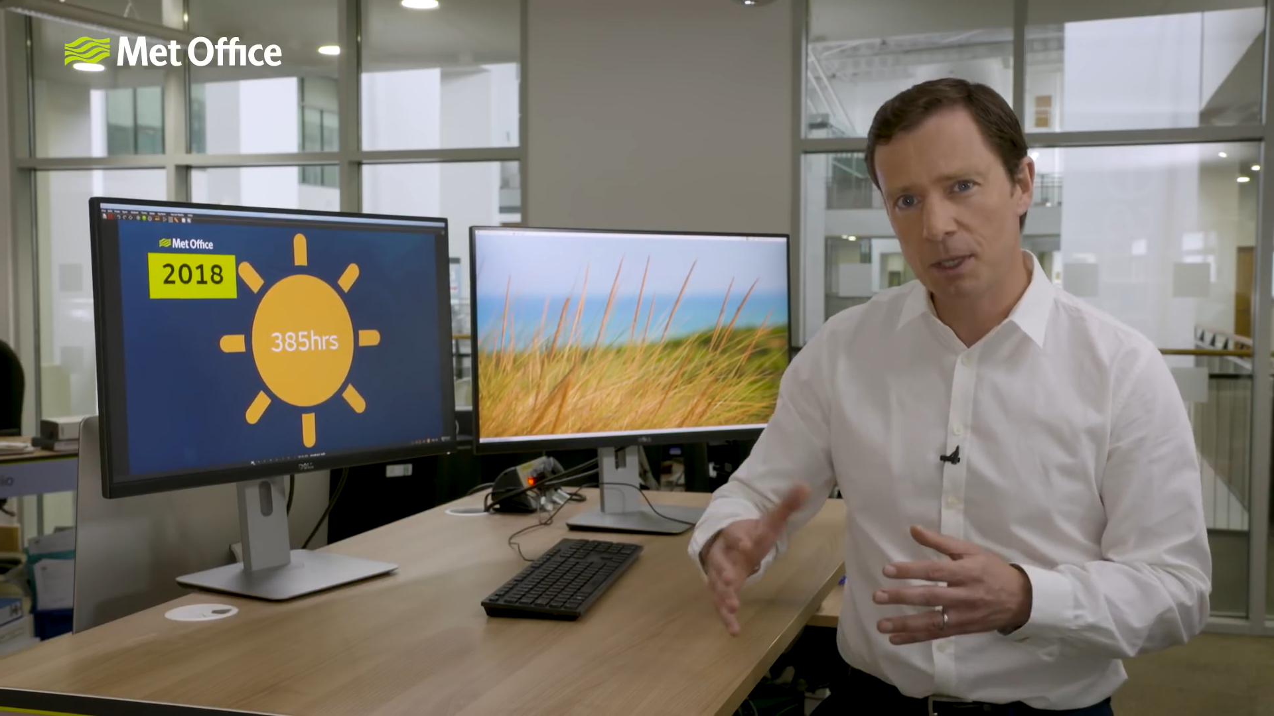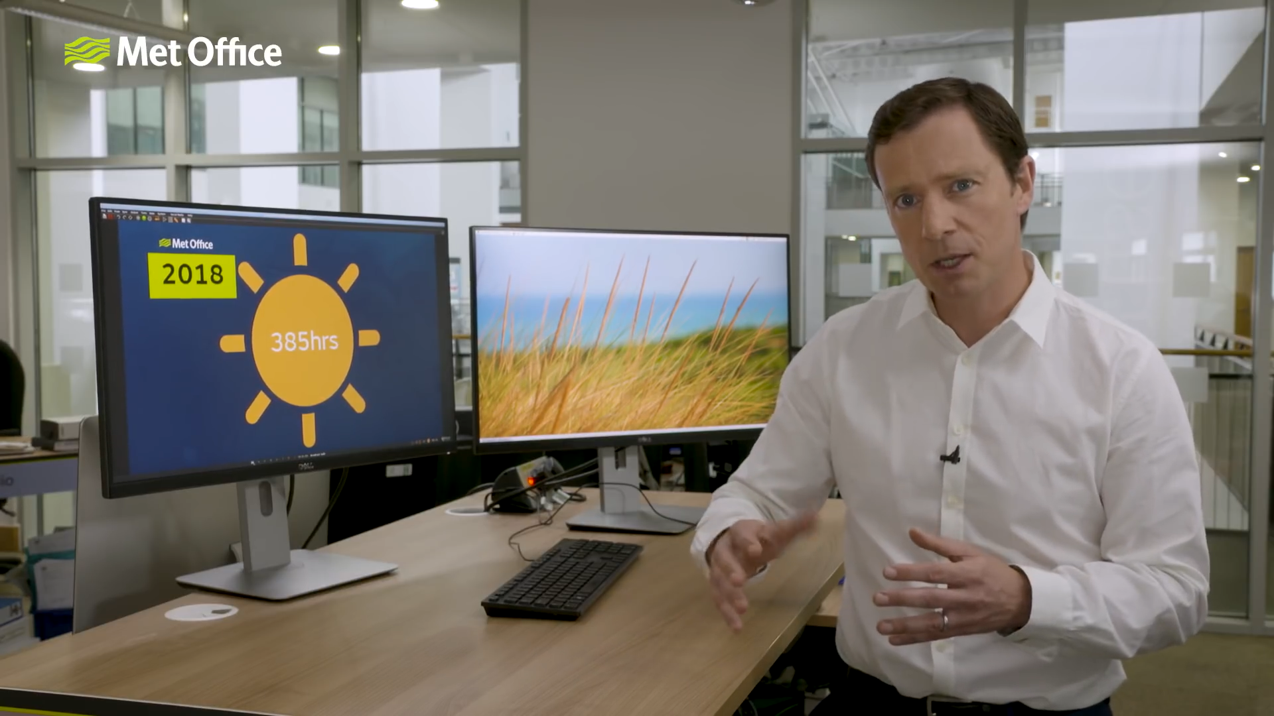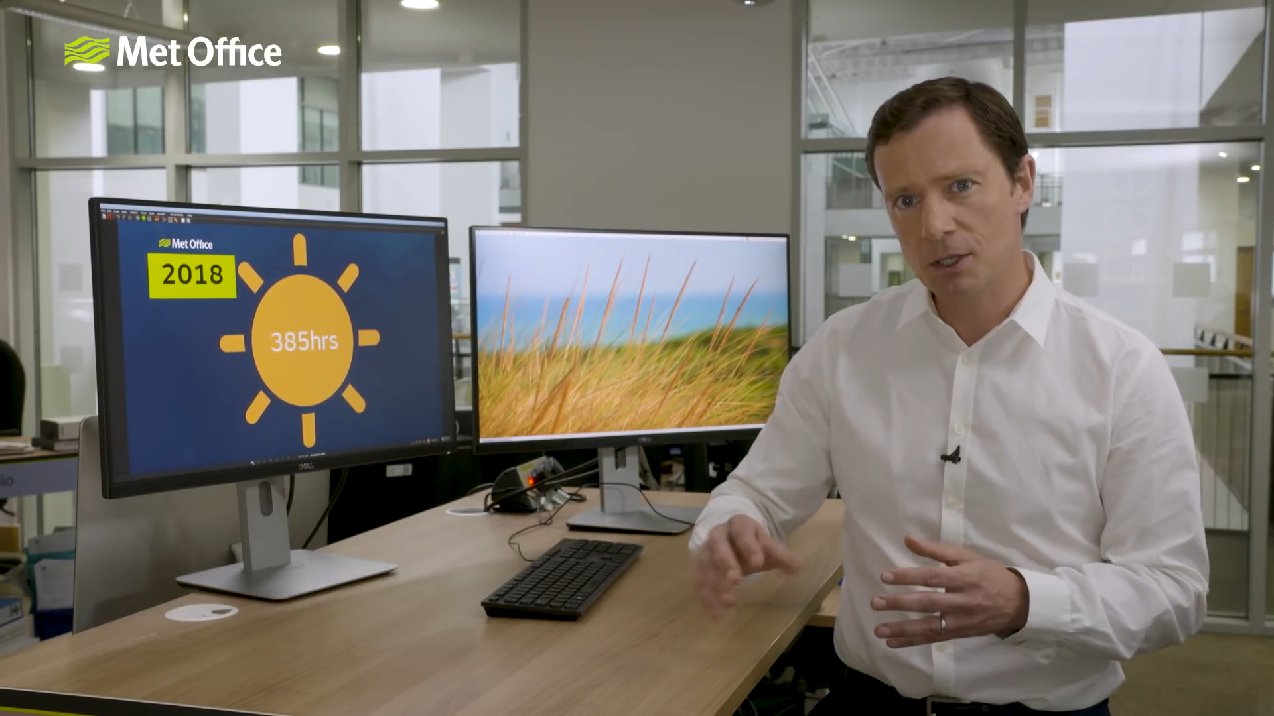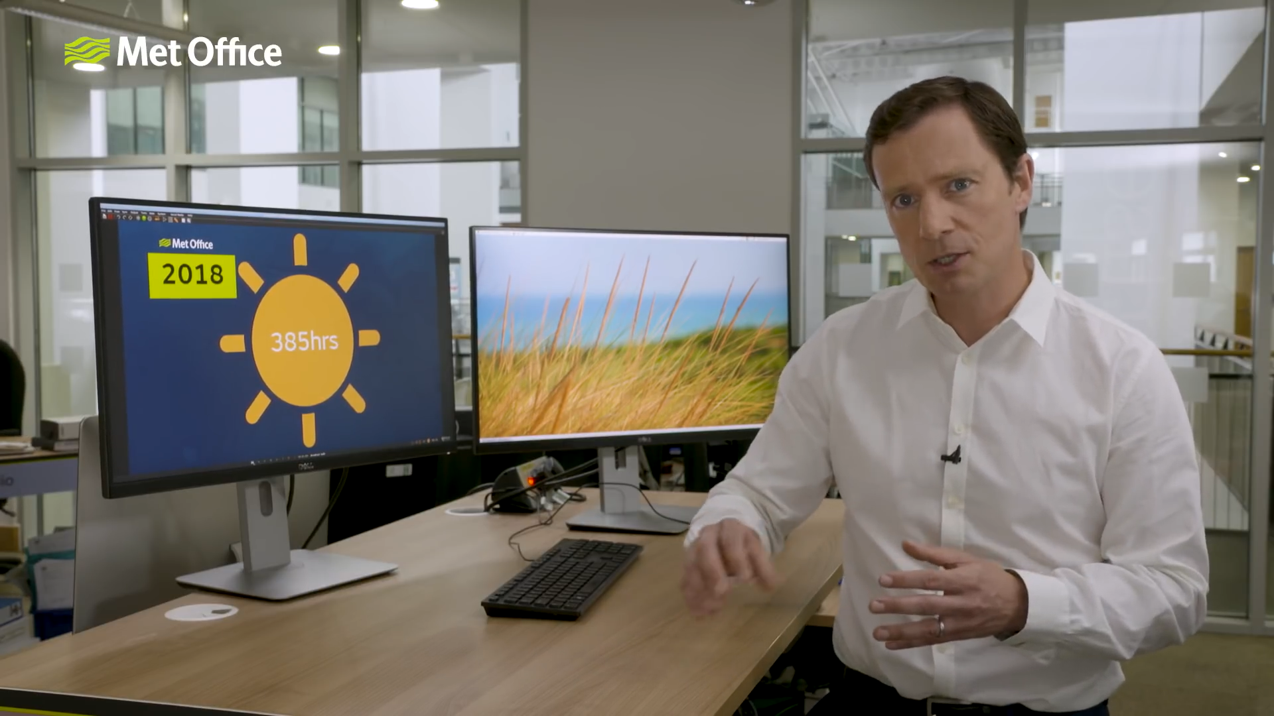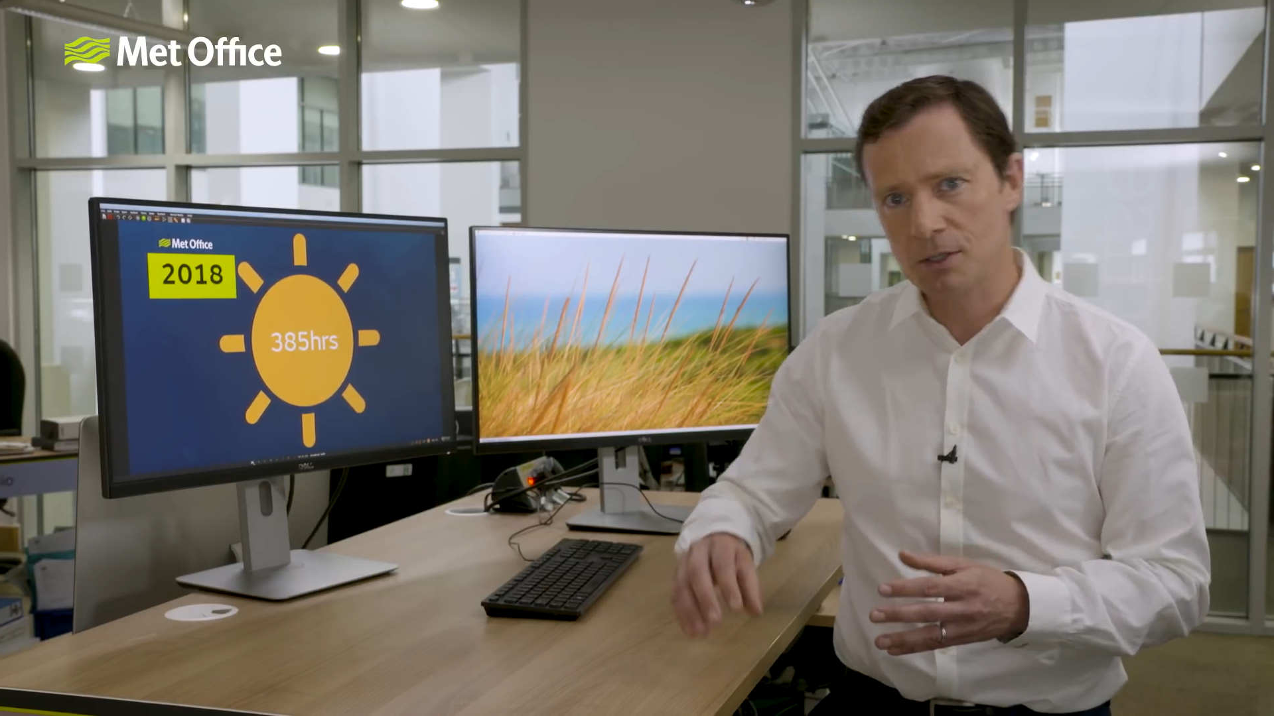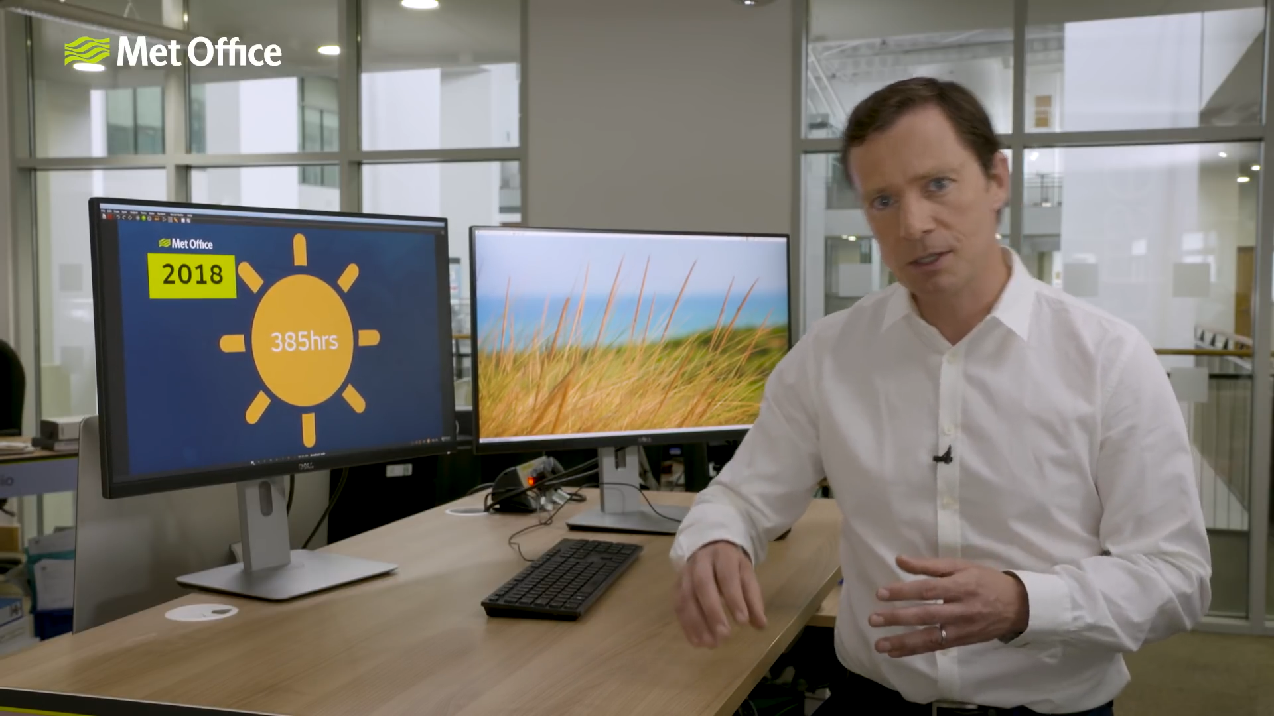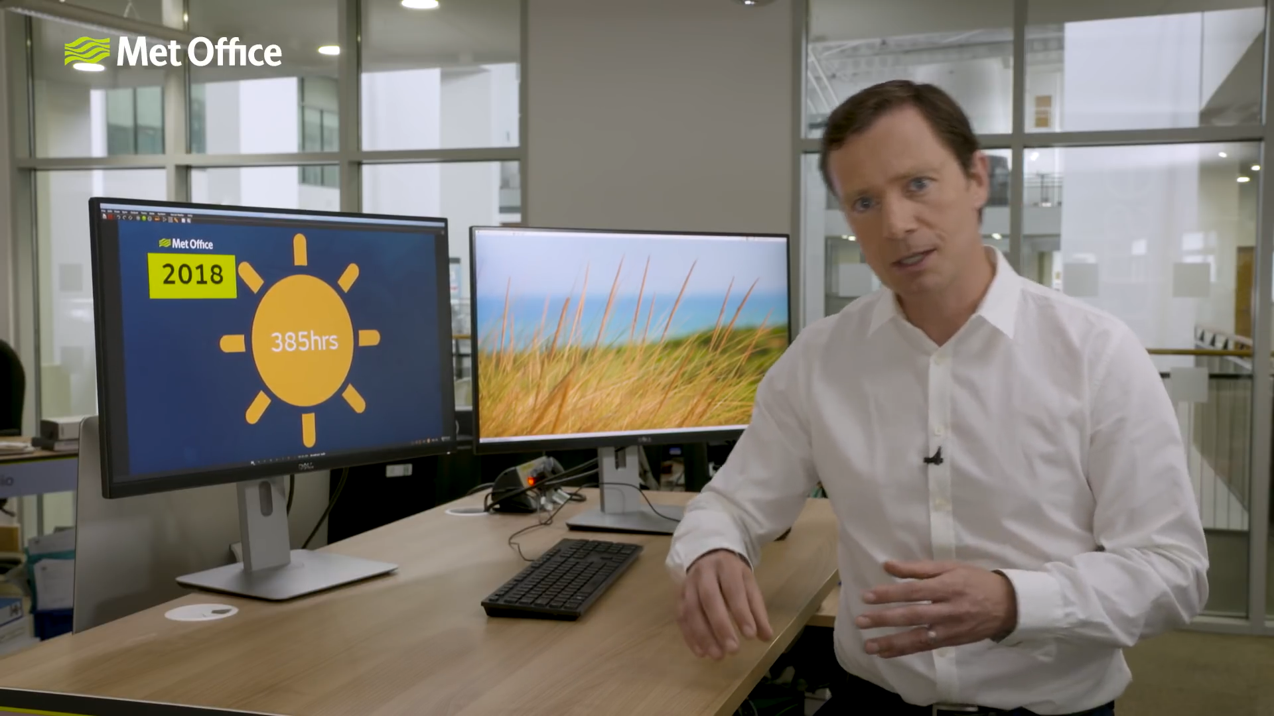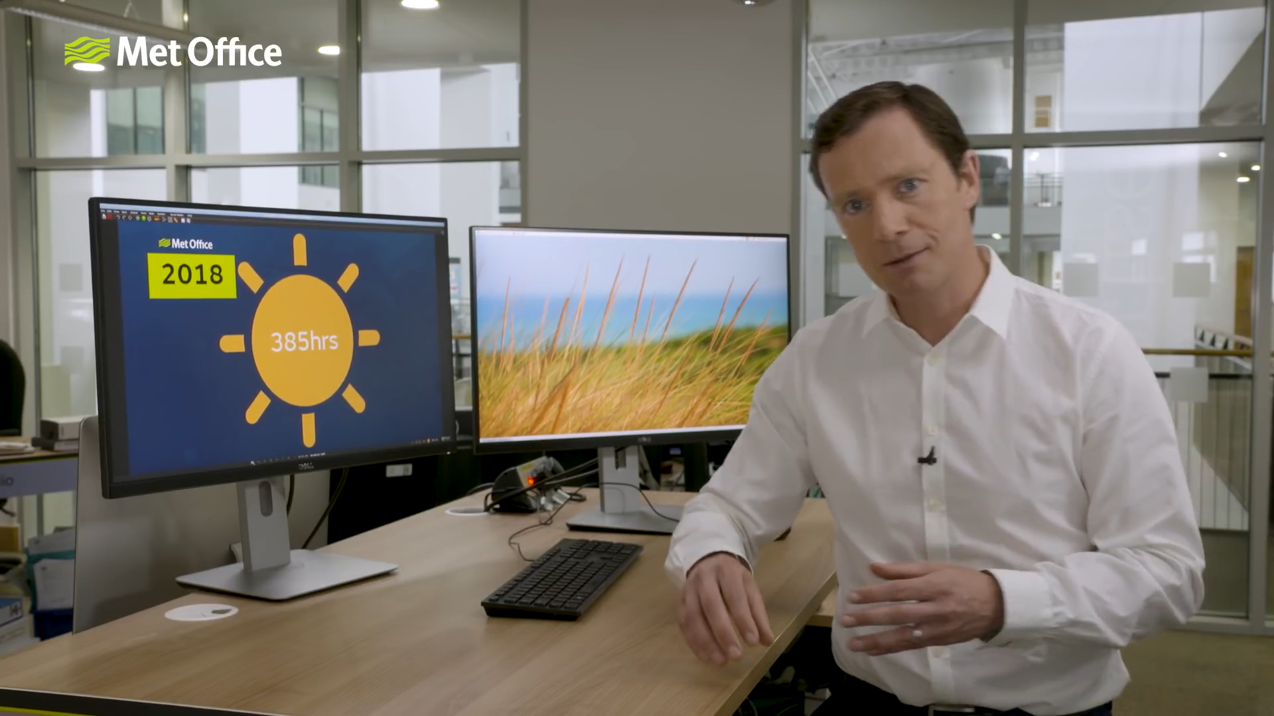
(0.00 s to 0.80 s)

because